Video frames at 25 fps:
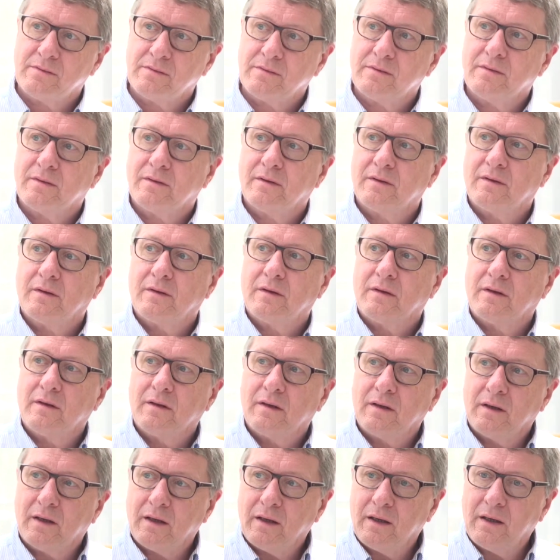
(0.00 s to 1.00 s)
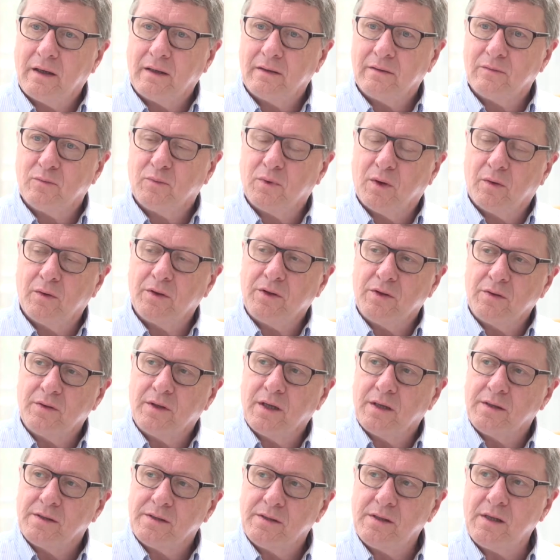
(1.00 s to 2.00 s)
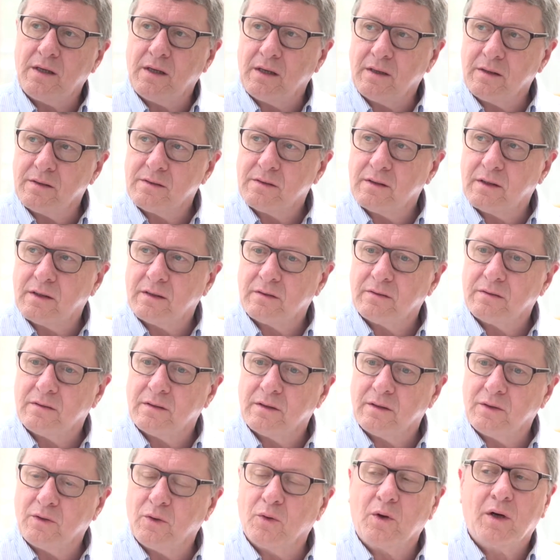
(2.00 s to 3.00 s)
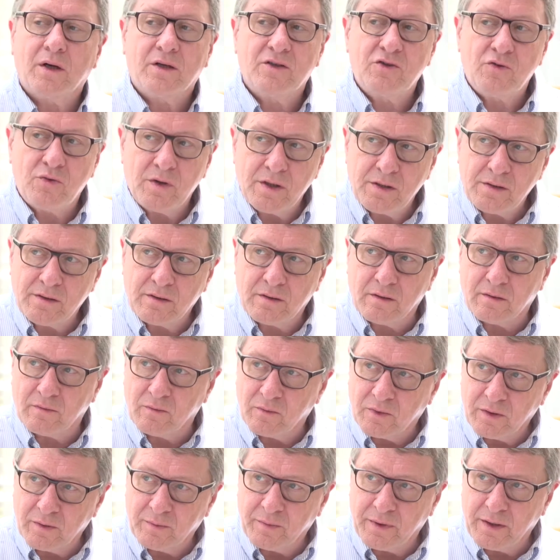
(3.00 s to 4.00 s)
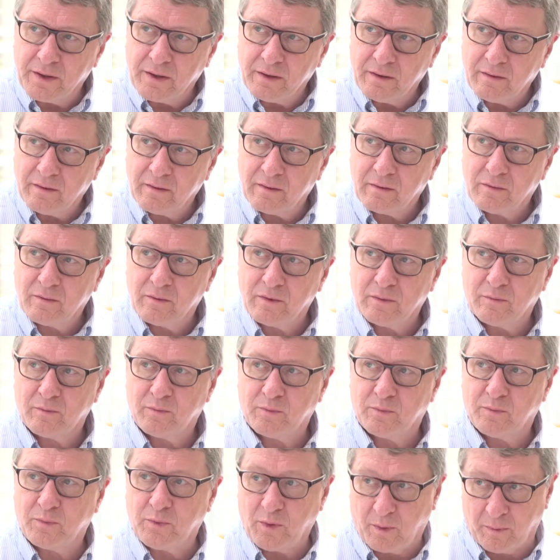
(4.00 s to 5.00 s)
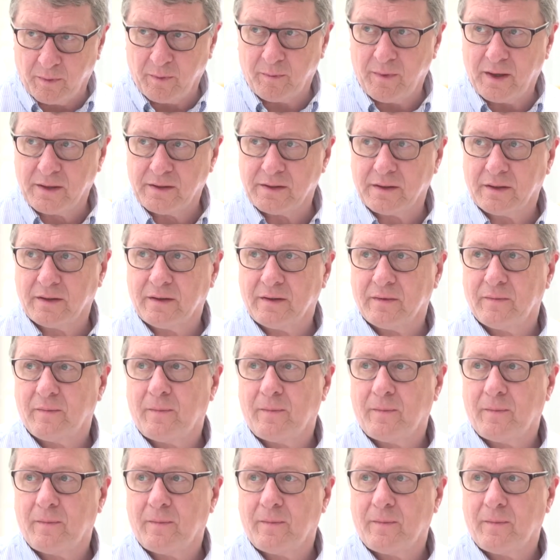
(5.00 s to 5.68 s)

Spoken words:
Yeah. And what you then see is that your attrition will be problematic.